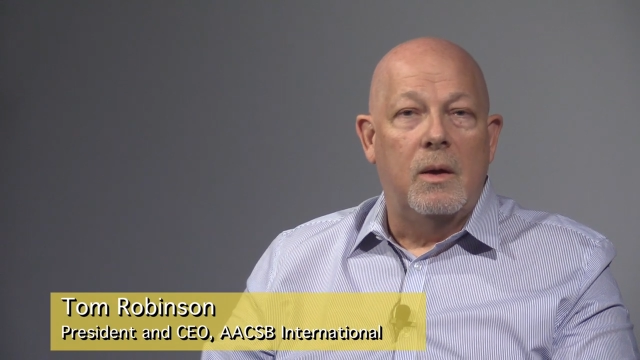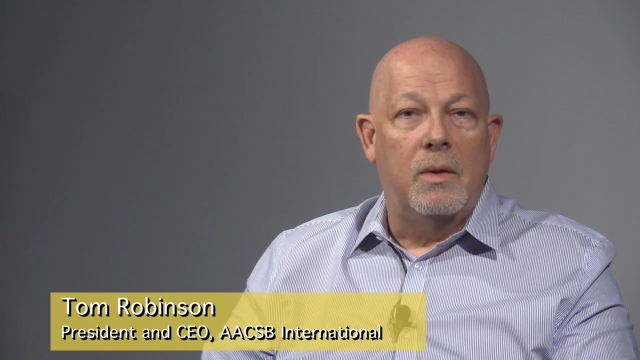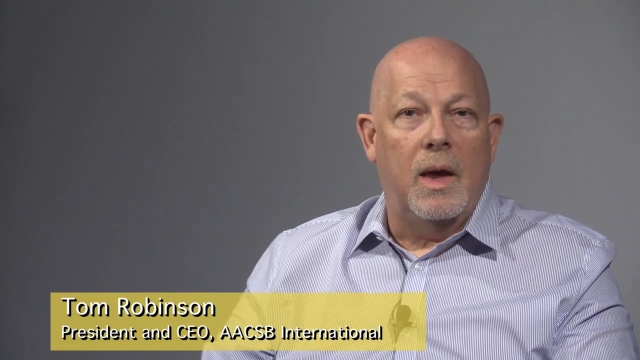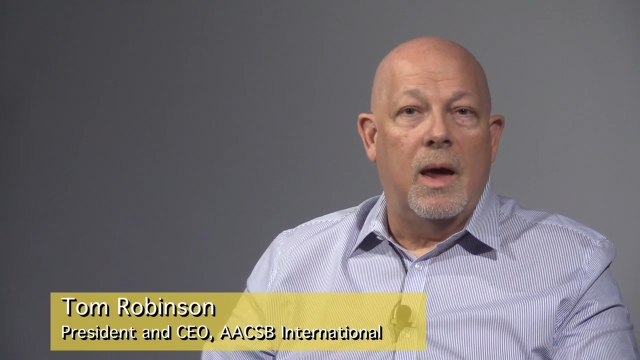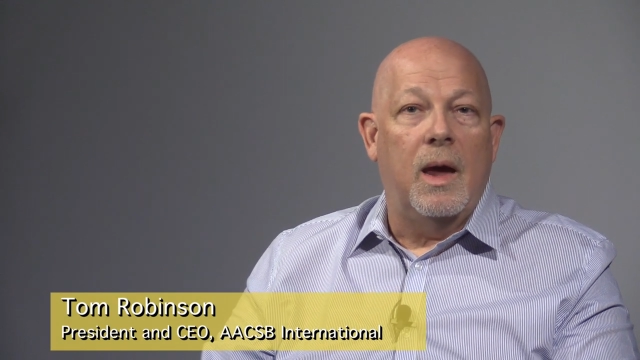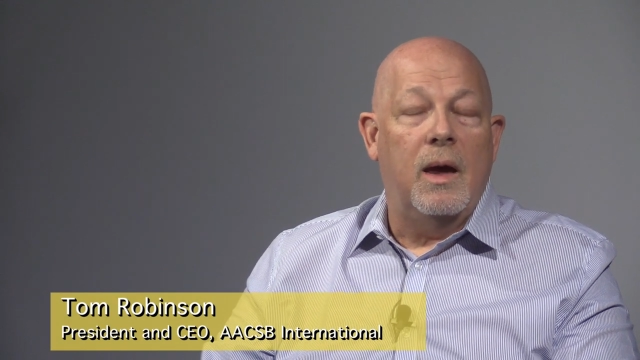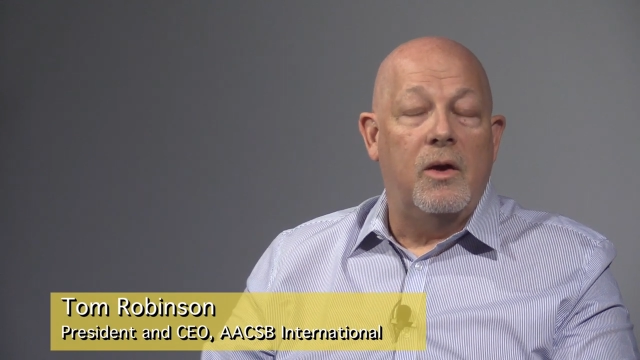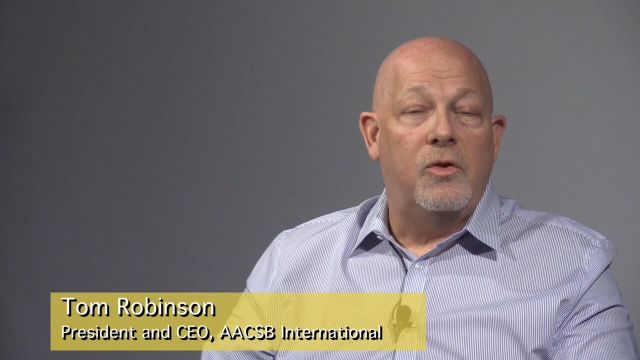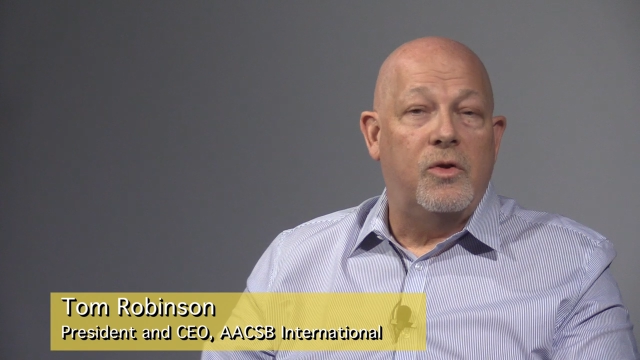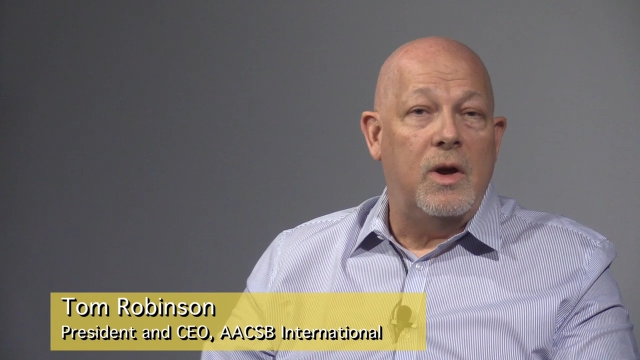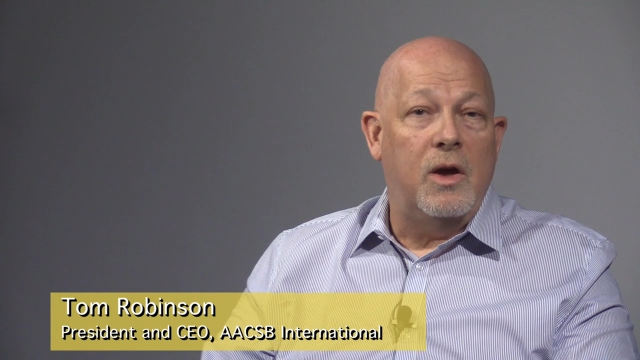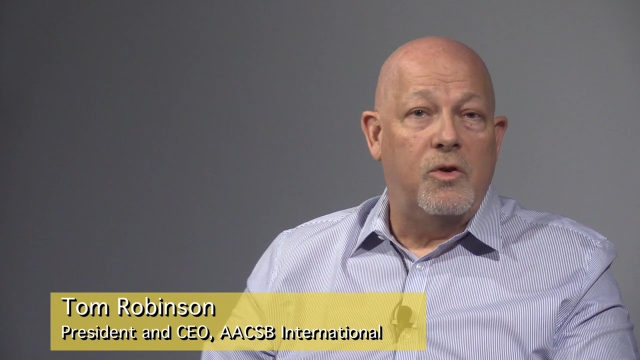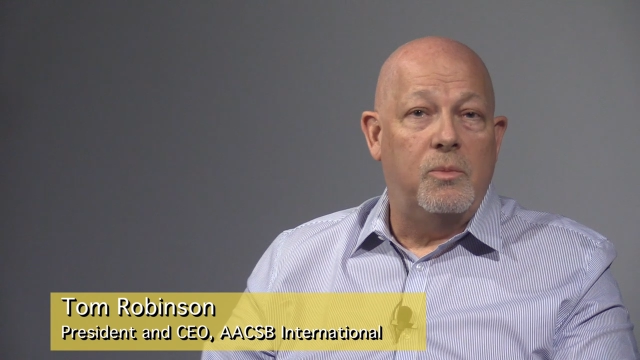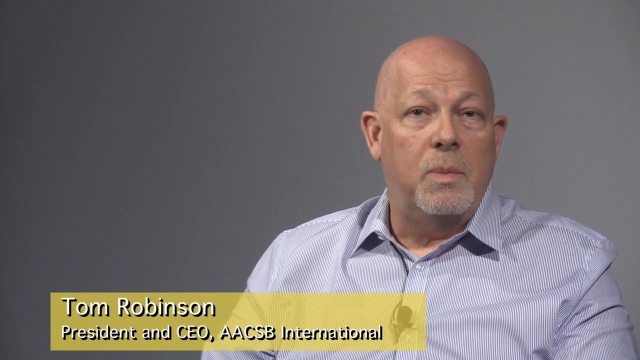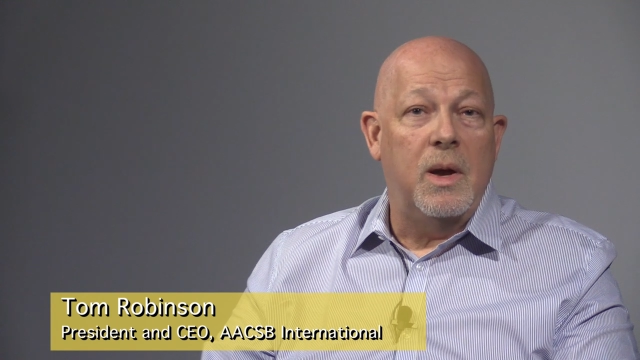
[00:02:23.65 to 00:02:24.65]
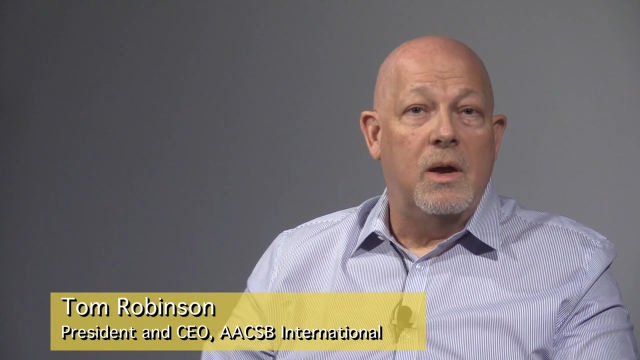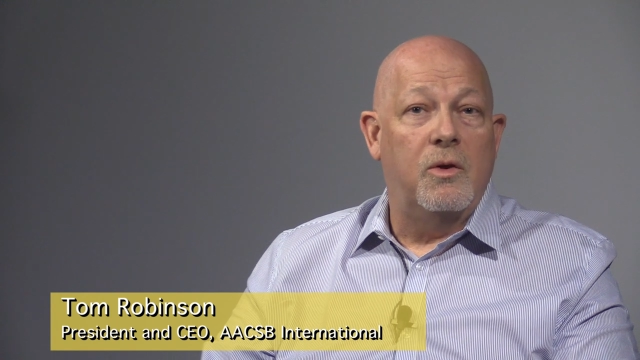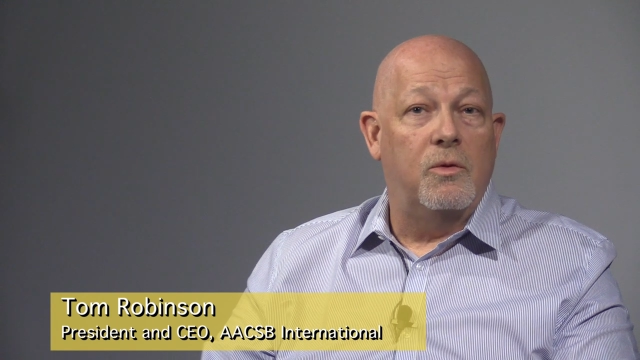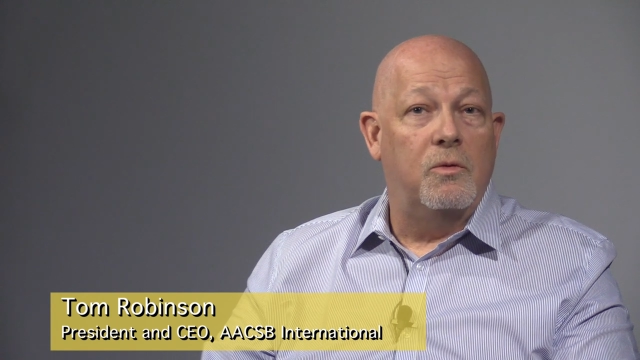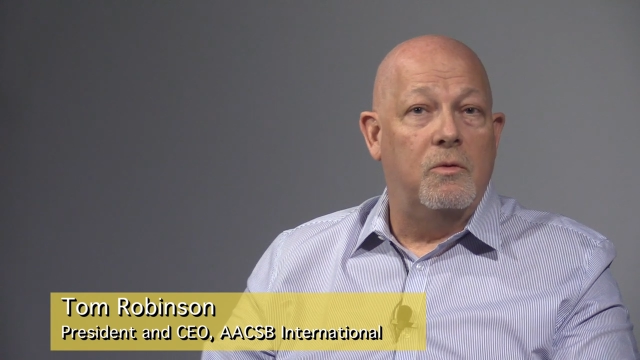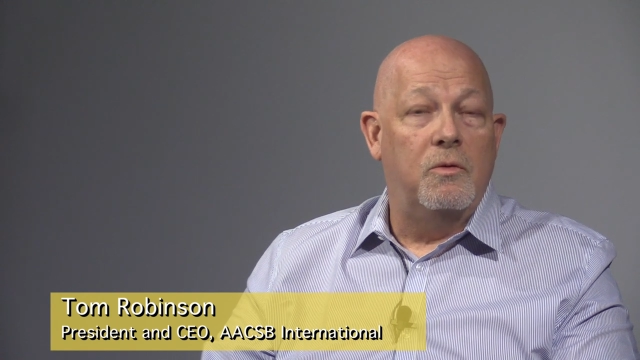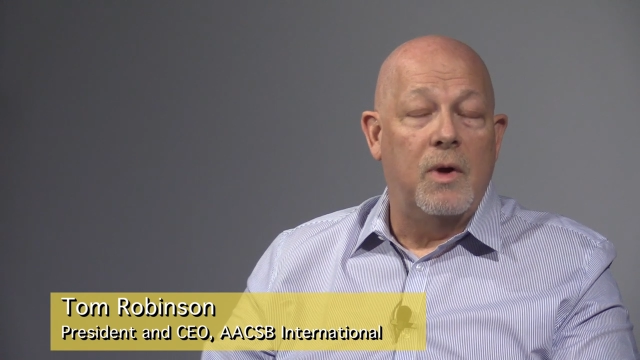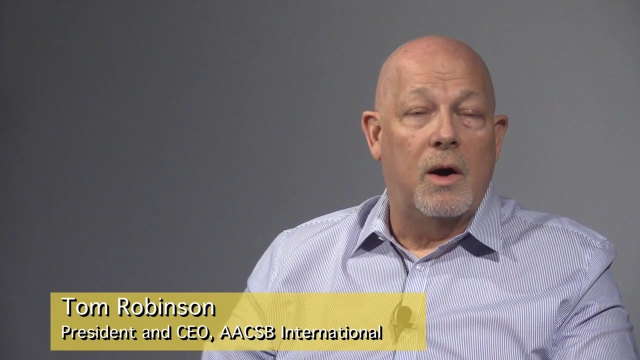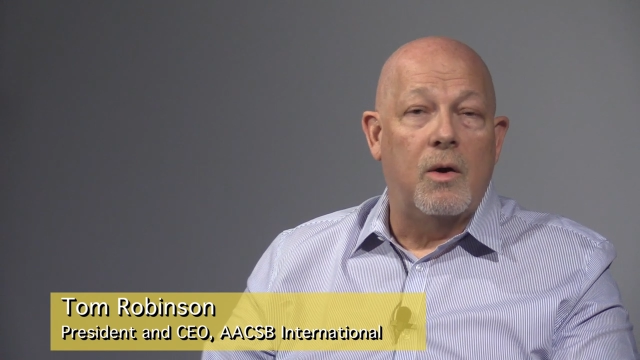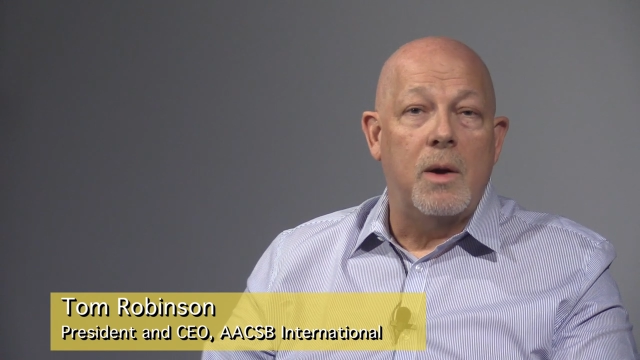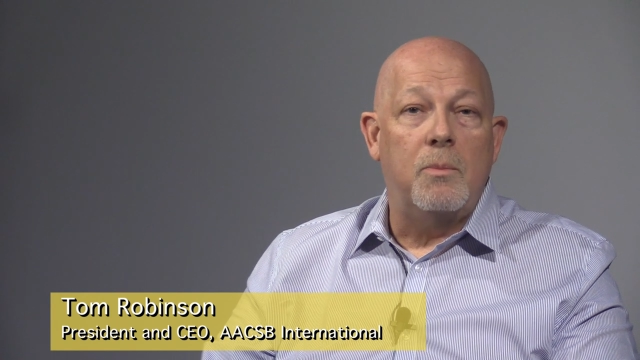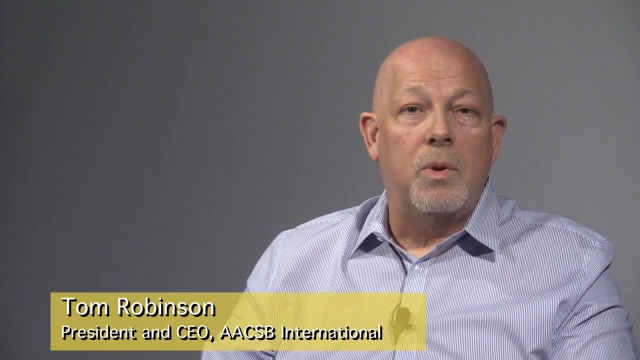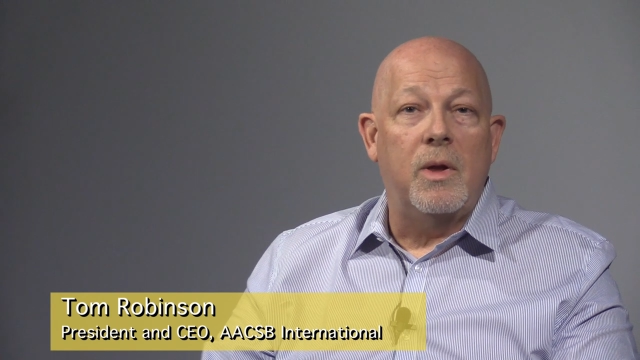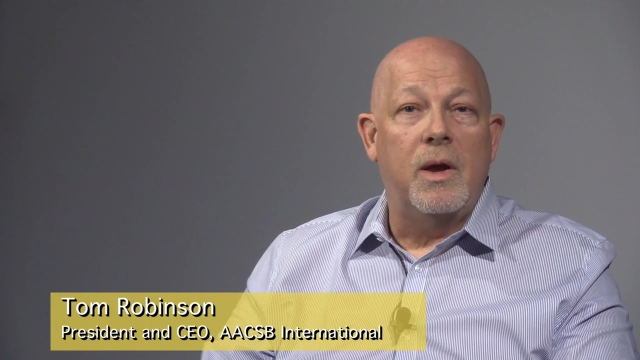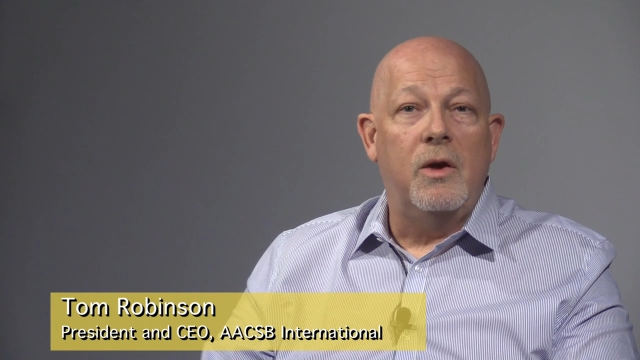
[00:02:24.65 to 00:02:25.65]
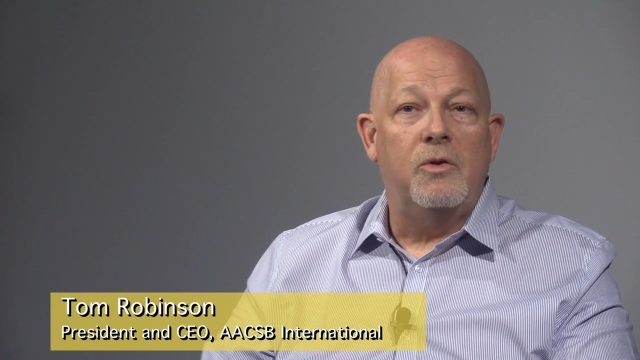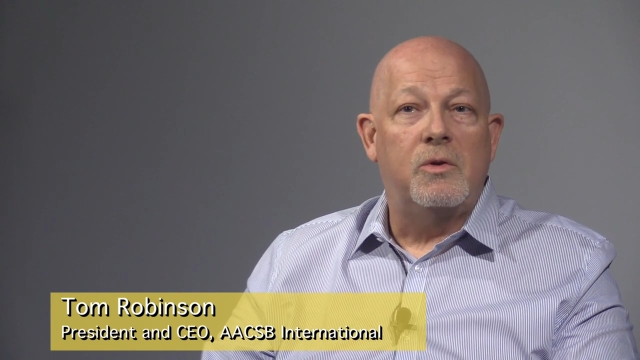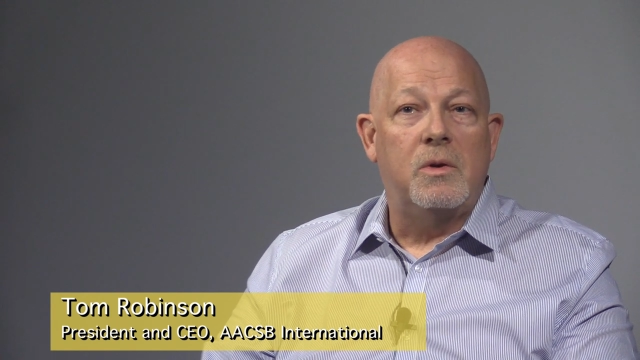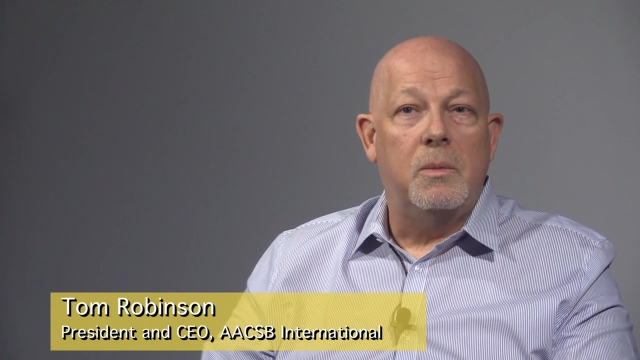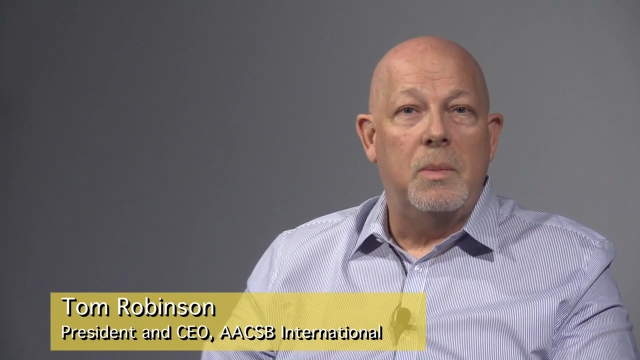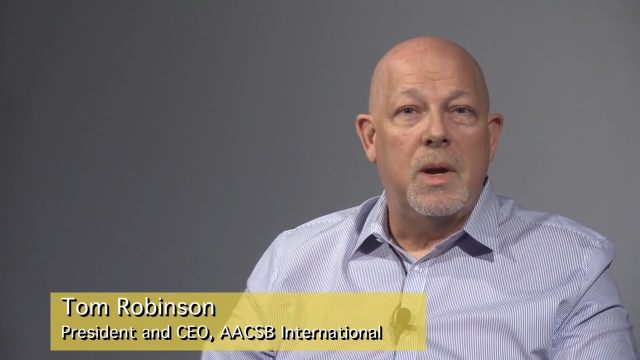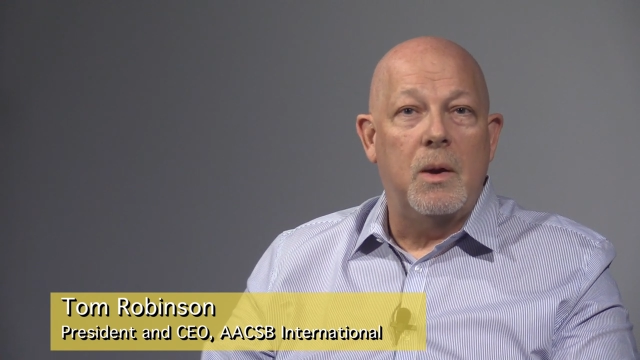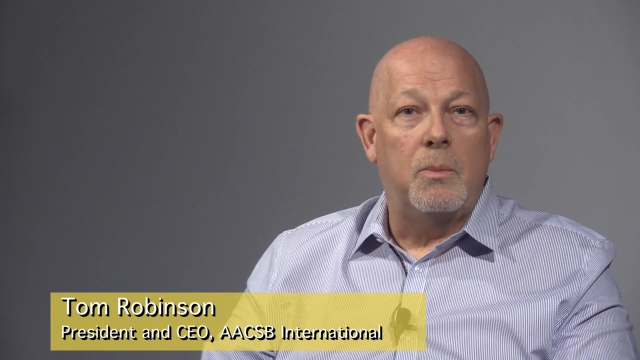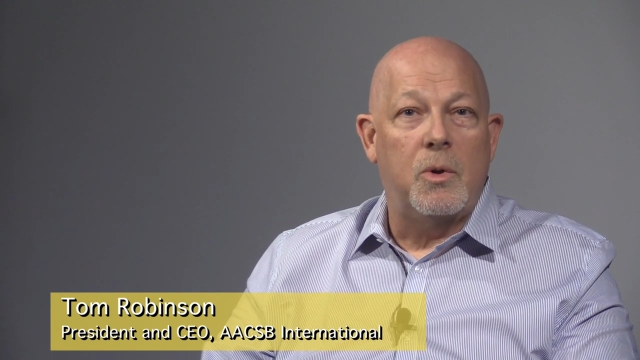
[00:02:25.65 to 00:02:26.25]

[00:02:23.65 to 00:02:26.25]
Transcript: The AACSB is very pleased to be a